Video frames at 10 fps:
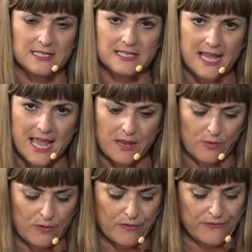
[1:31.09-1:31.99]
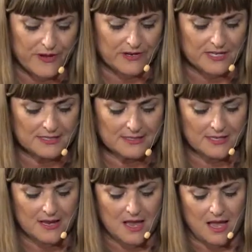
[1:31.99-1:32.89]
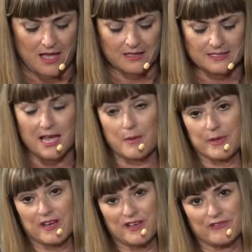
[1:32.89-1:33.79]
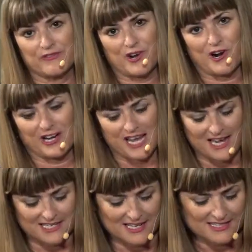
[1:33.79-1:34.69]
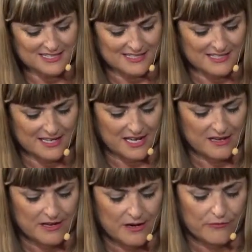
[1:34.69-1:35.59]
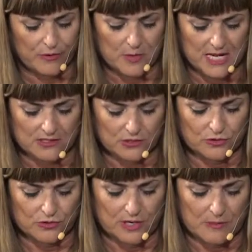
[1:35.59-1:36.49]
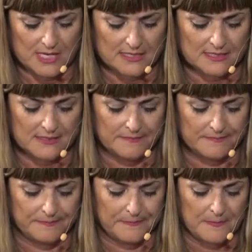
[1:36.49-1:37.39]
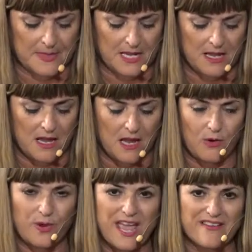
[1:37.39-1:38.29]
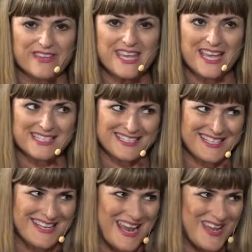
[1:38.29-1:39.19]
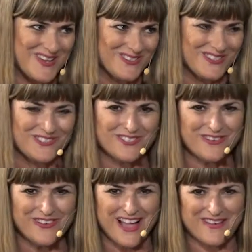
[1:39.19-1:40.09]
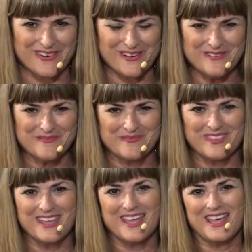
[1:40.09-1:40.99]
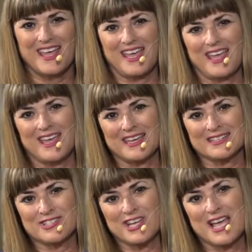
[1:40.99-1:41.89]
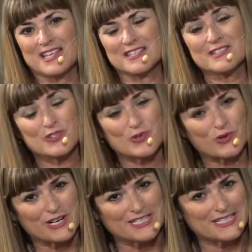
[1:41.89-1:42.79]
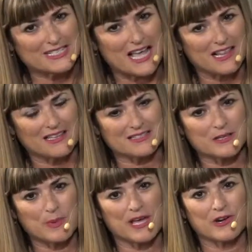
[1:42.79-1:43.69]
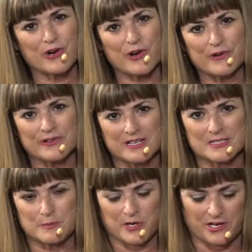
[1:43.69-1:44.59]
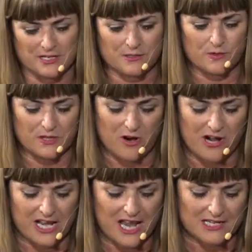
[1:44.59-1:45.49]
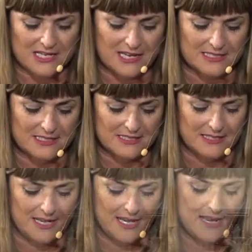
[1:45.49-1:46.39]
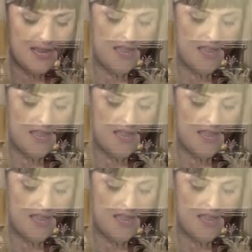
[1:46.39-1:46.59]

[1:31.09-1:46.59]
Today, we will focus on the topic of cardiac toxicity from cancer treatments. We have a guest today who's a survivor, and she has a story to tell us about her own experience with cardiac toxicity.